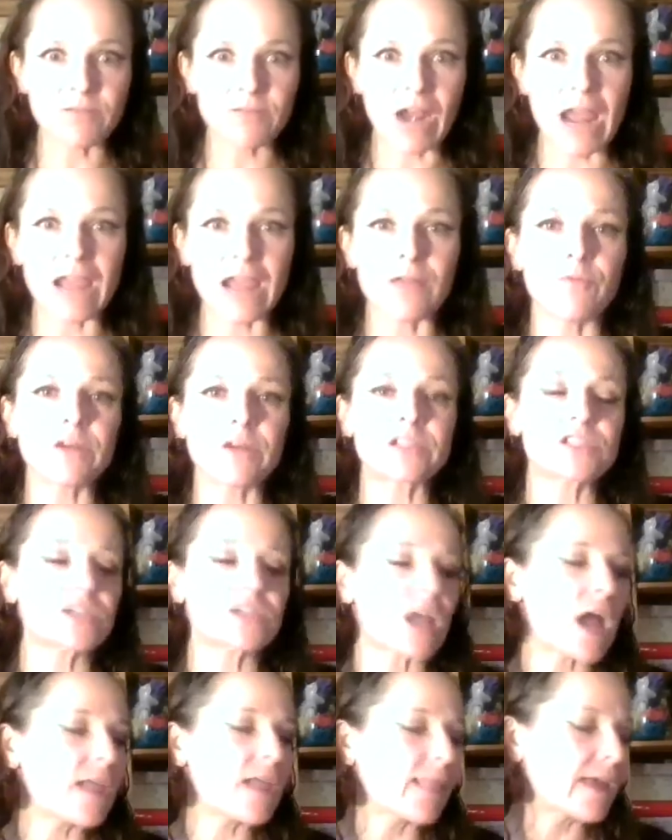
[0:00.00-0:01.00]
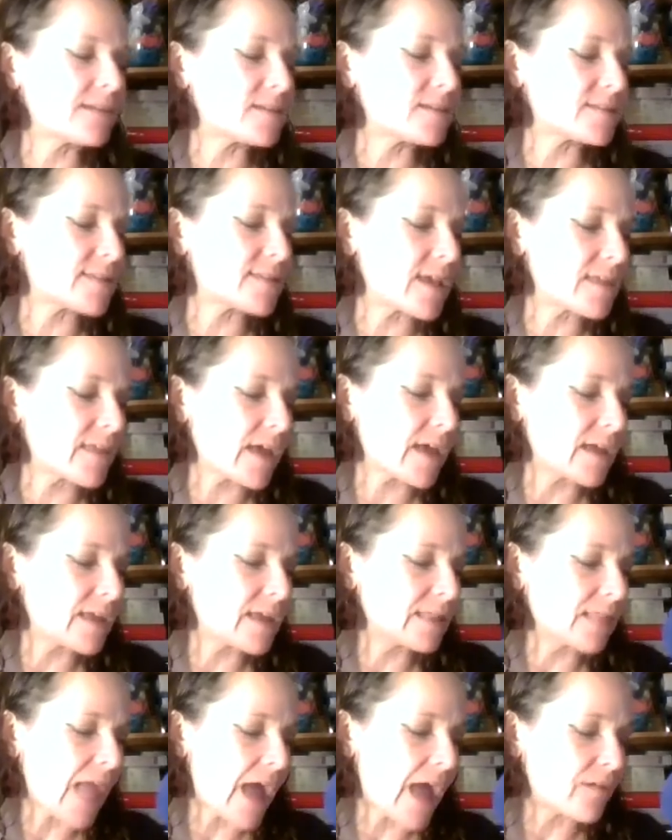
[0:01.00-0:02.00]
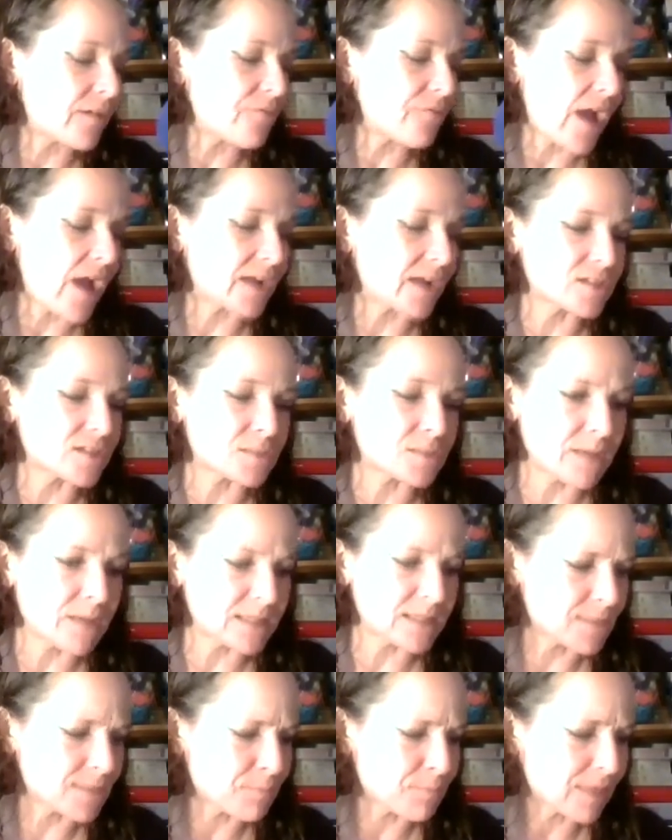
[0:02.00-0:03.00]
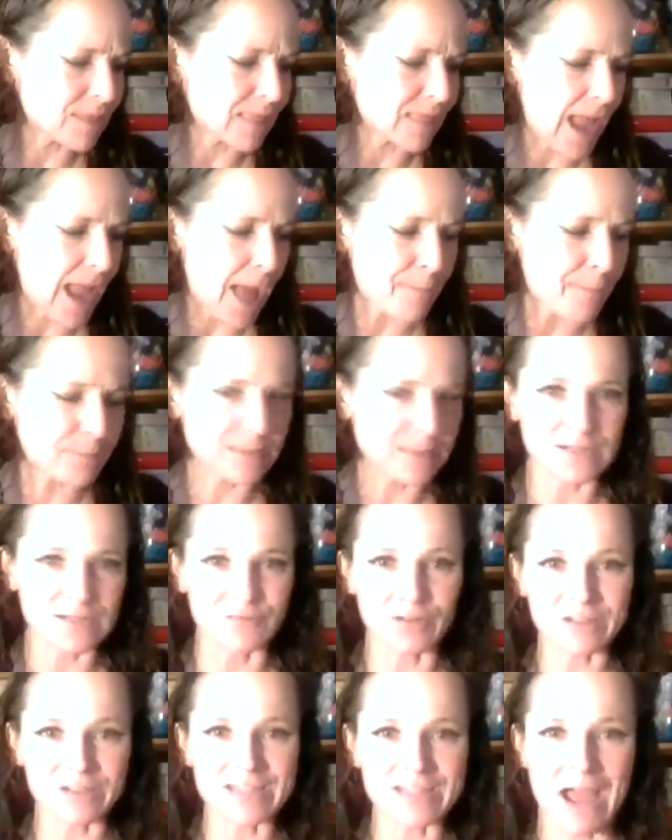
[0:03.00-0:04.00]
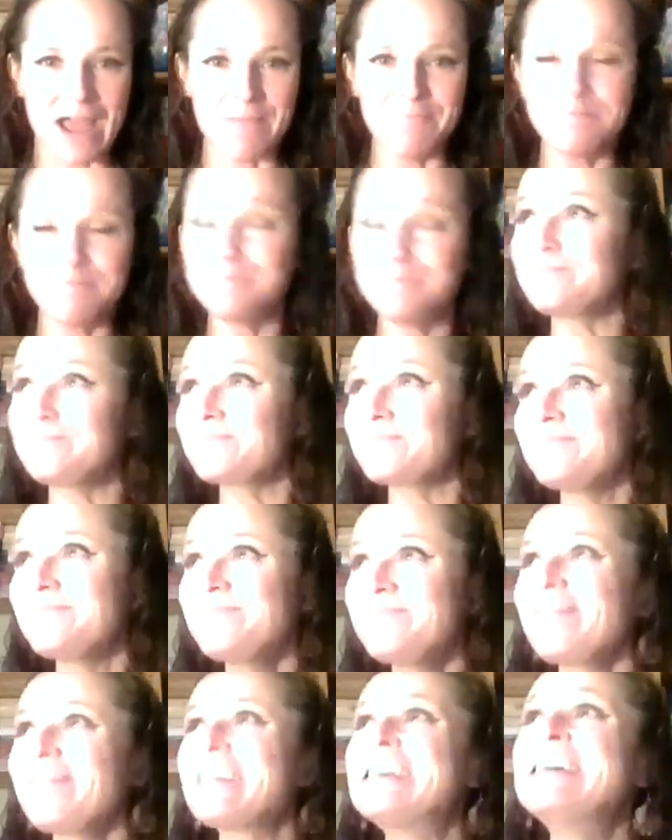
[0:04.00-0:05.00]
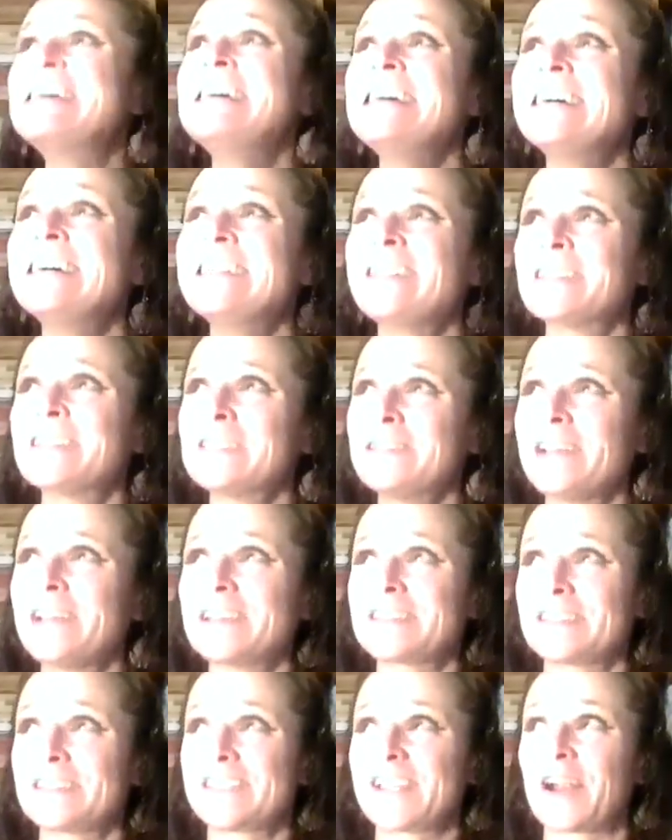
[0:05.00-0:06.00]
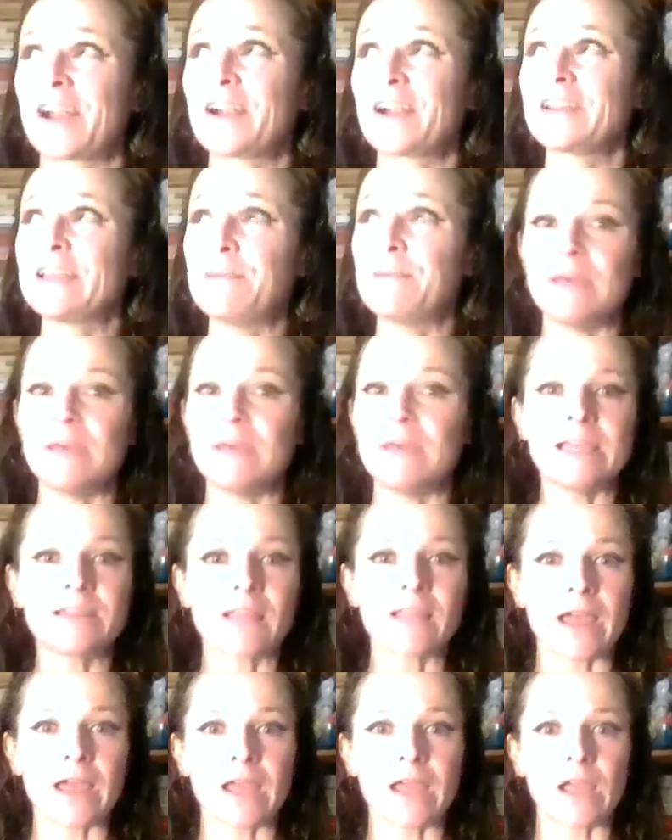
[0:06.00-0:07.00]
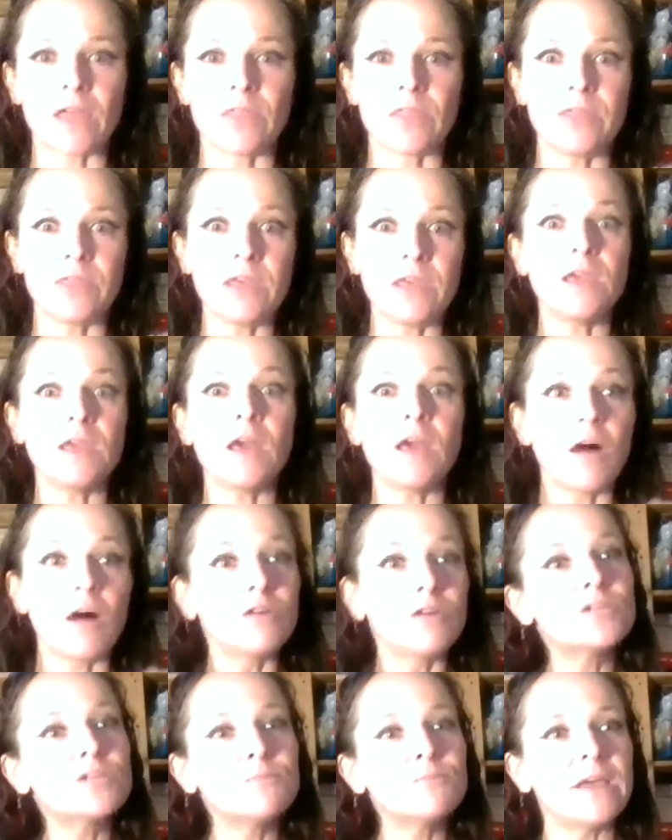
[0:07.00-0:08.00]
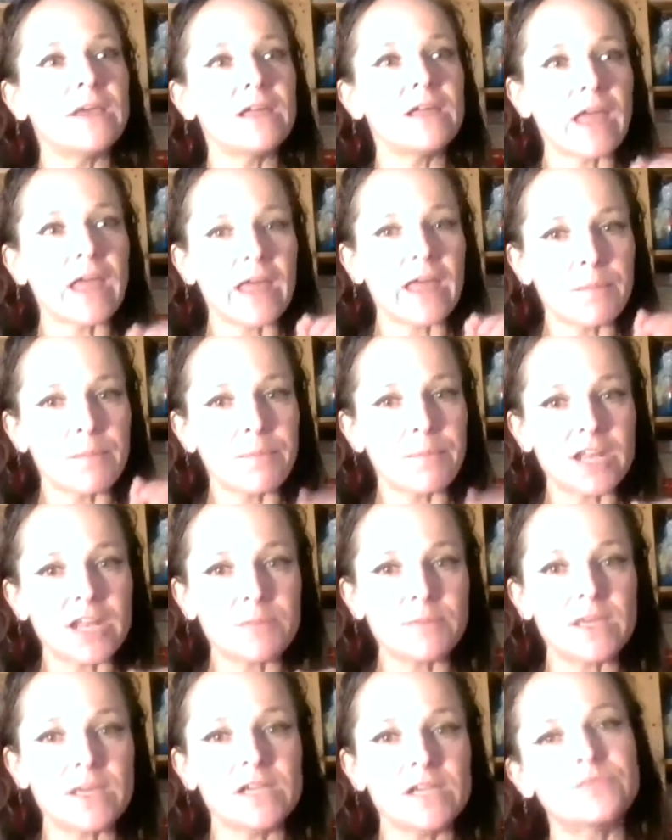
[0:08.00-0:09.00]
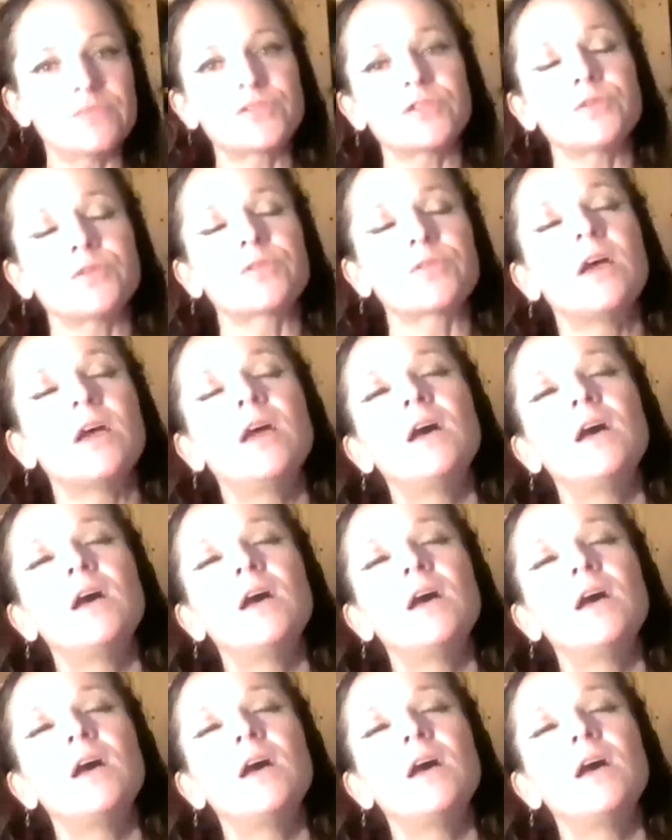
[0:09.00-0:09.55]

right? Which I like to say that in Latin, fact just means something that happens in real time. Doesn't necessarily mean like the ultimate and epitome of truth.